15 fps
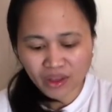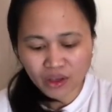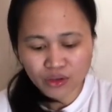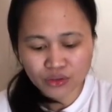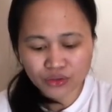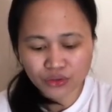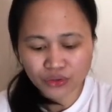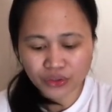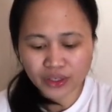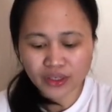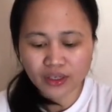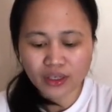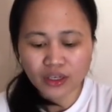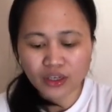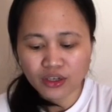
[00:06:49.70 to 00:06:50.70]
So
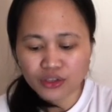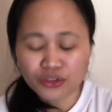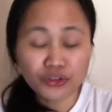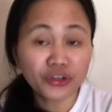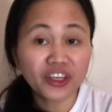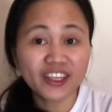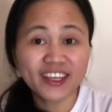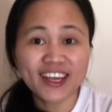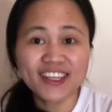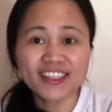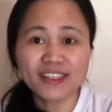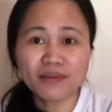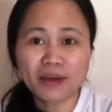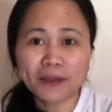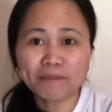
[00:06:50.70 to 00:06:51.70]
yun, guys, di
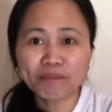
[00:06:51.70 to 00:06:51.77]
ba?